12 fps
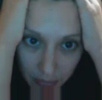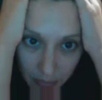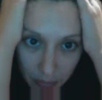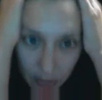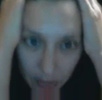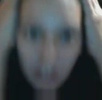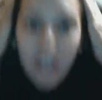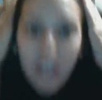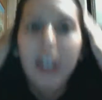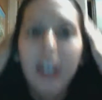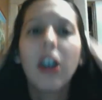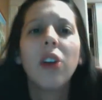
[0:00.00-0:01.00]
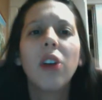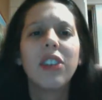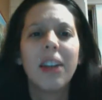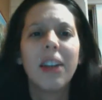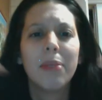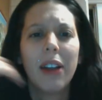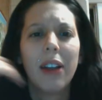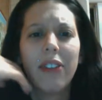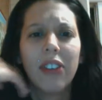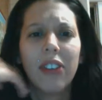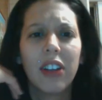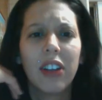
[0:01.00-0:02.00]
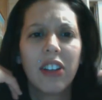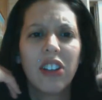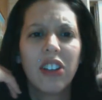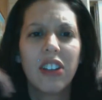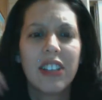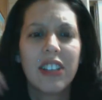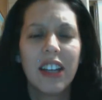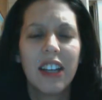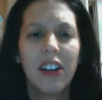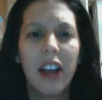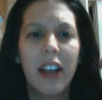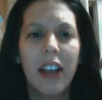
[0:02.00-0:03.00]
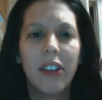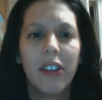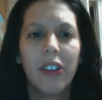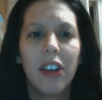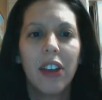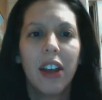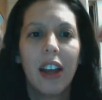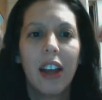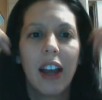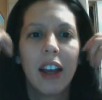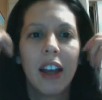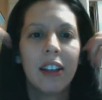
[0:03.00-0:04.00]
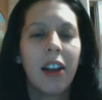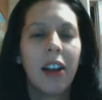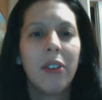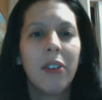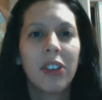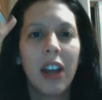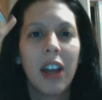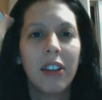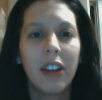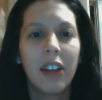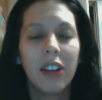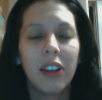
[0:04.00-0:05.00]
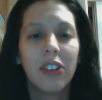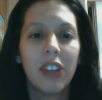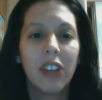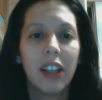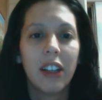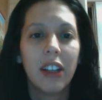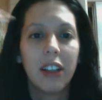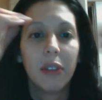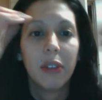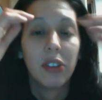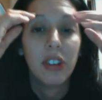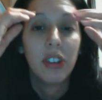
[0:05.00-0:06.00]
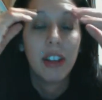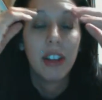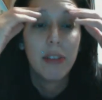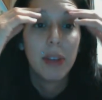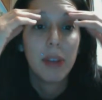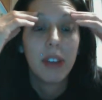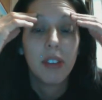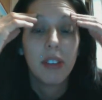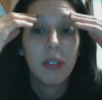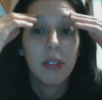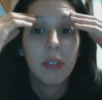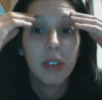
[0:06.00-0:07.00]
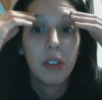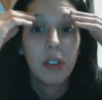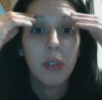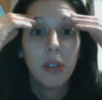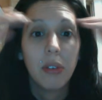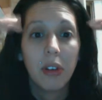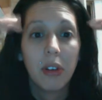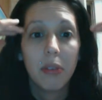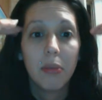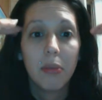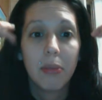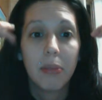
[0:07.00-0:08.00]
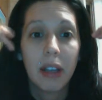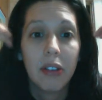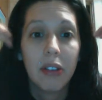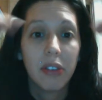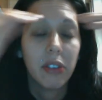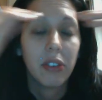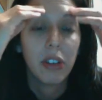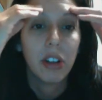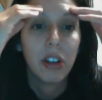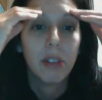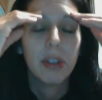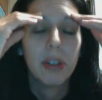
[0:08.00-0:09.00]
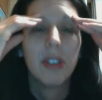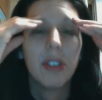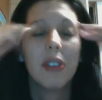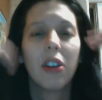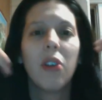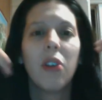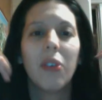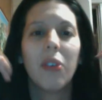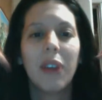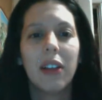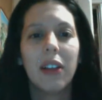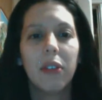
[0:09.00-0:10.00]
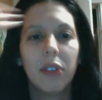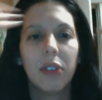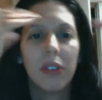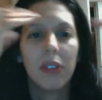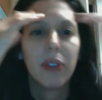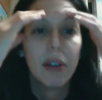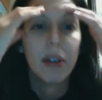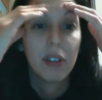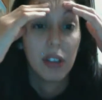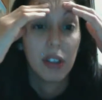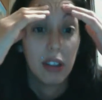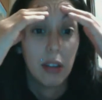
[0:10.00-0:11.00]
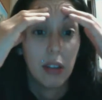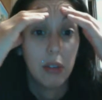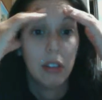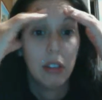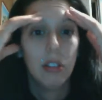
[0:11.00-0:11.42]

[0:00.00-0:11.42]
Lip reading: when she said, oh, the temp left, she couldn't stand her ankles. And I was kind of like understanding, like, well, she left because it was too painful for her, but she was overweight, which is what I was going to say. But